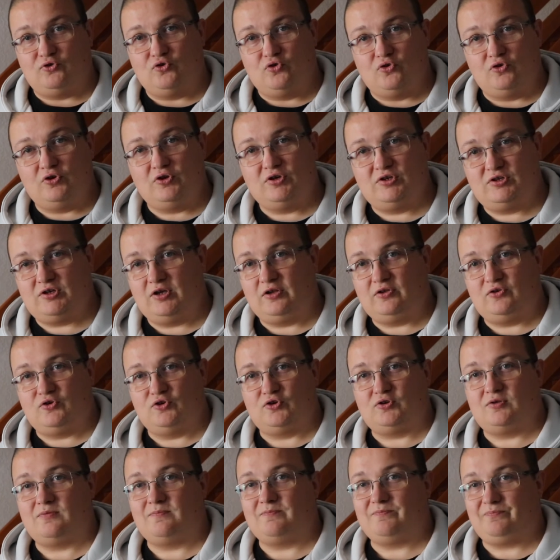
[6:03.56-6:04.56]
noise, it
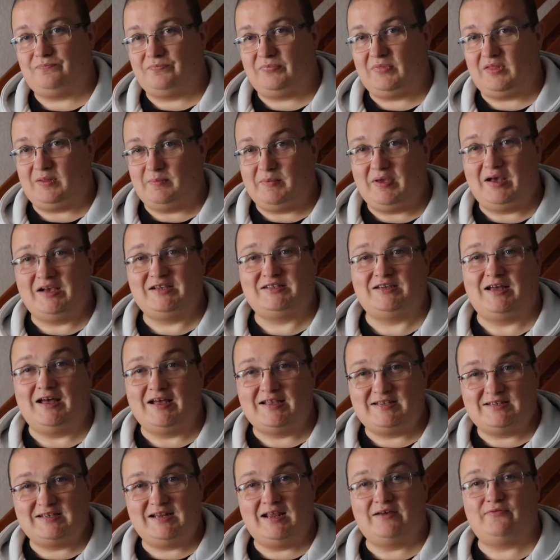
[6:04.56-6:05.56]
just, my
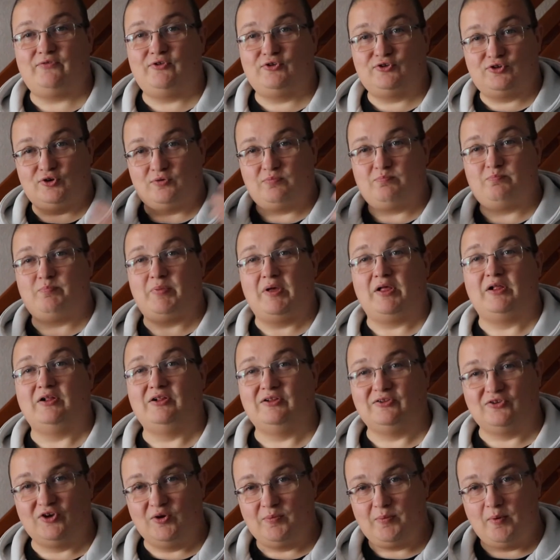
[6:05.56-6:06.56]
anxiety levels just
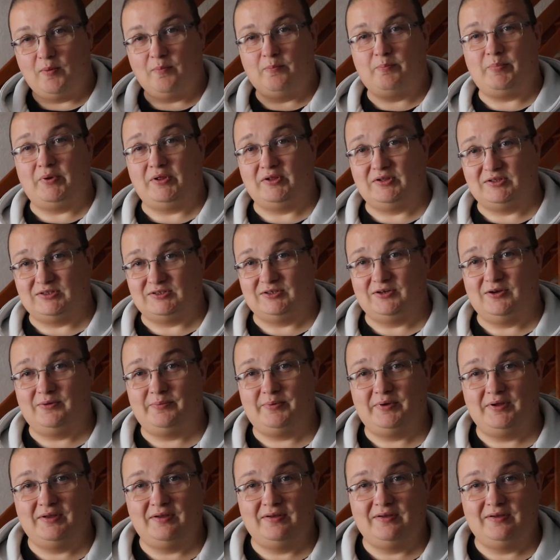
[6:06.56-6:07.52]
build up and build up.